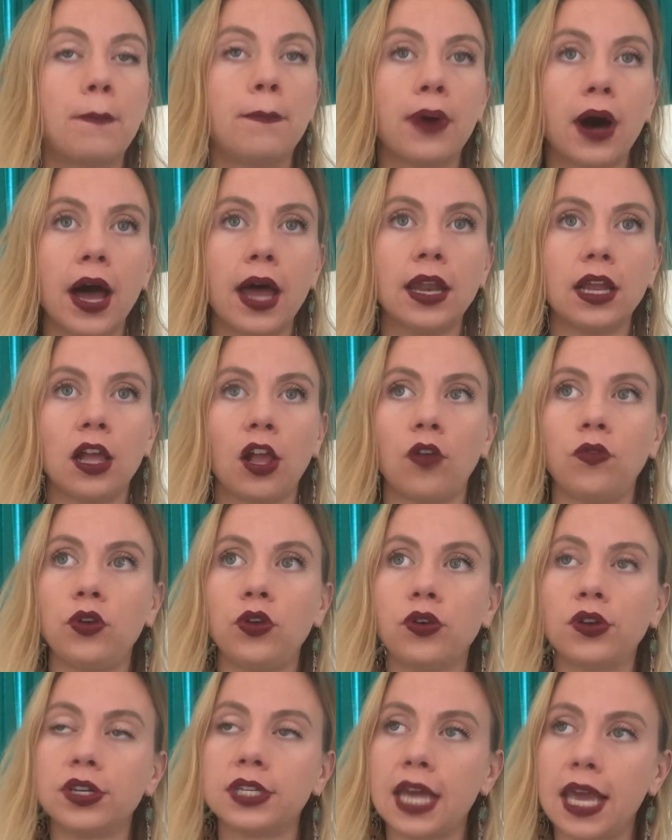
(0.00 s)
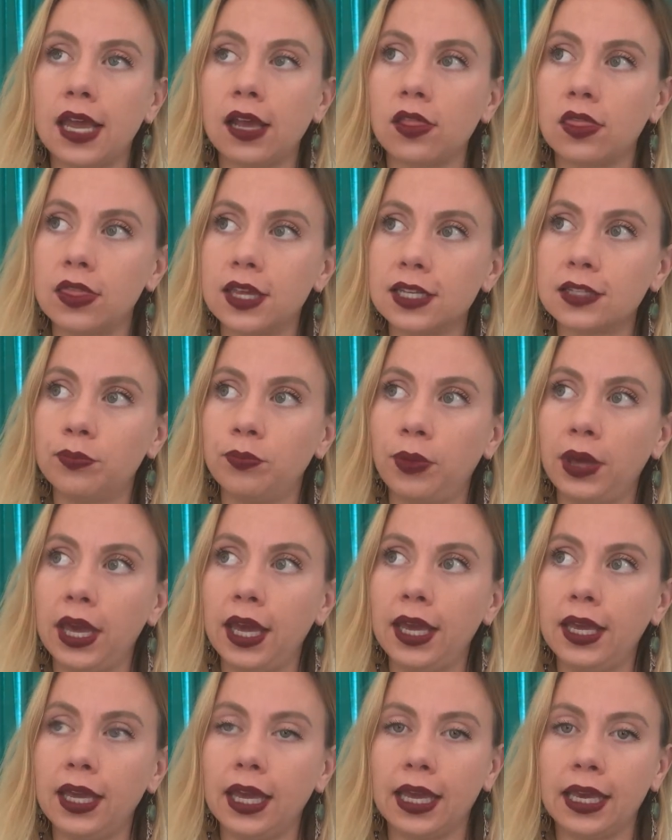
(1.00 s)
But if you can take this
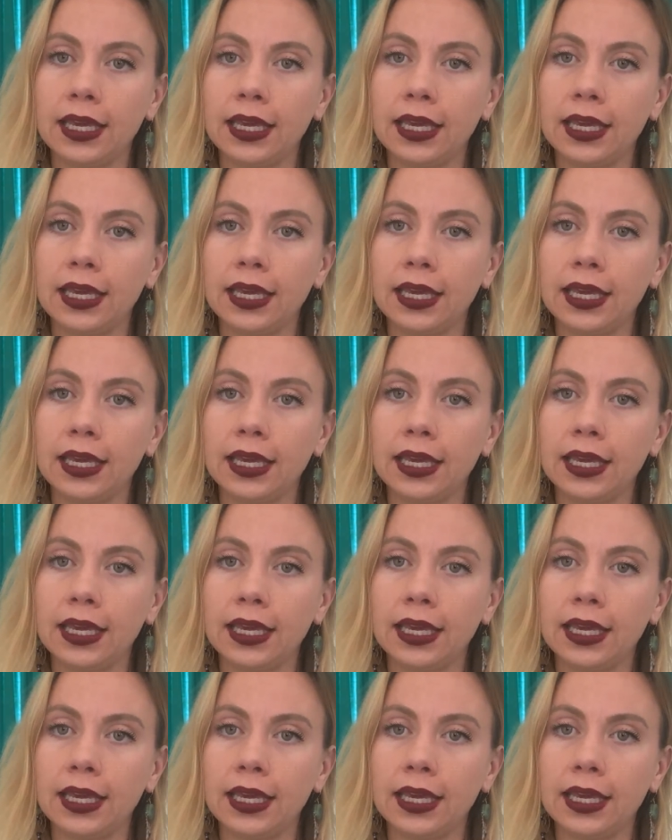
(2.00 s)
big